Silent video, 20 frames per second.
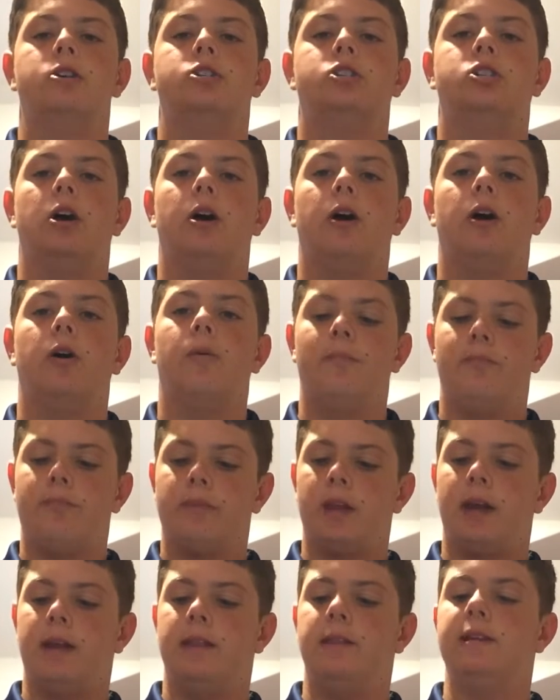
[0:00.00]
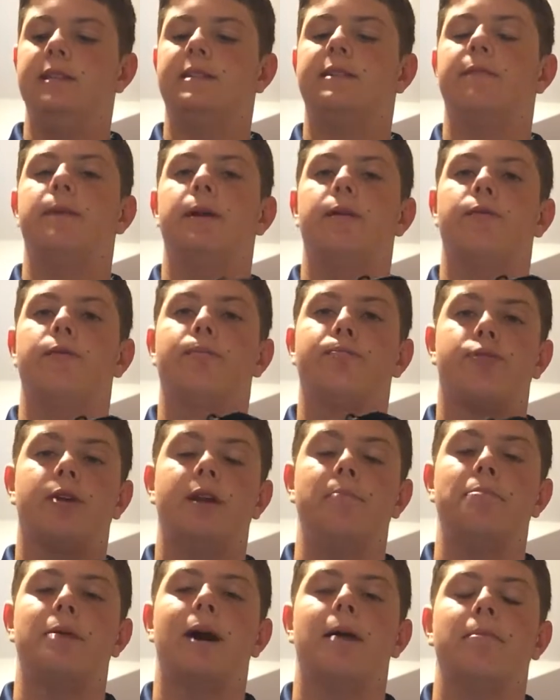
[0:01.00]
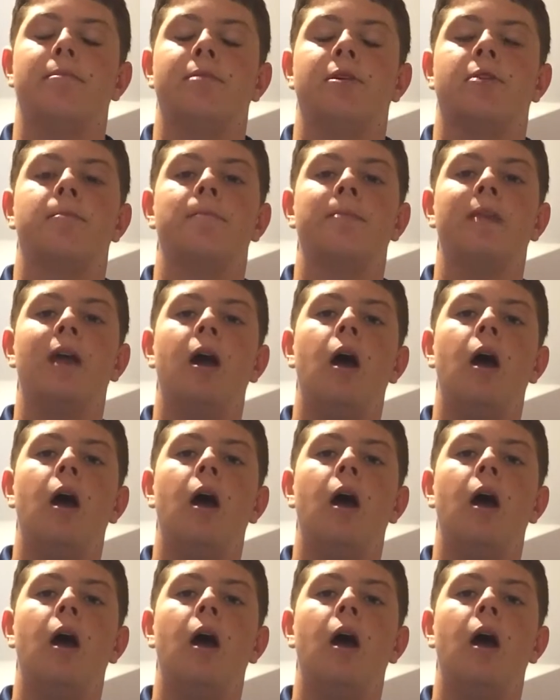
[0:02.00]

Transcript: So these have been pretty popular.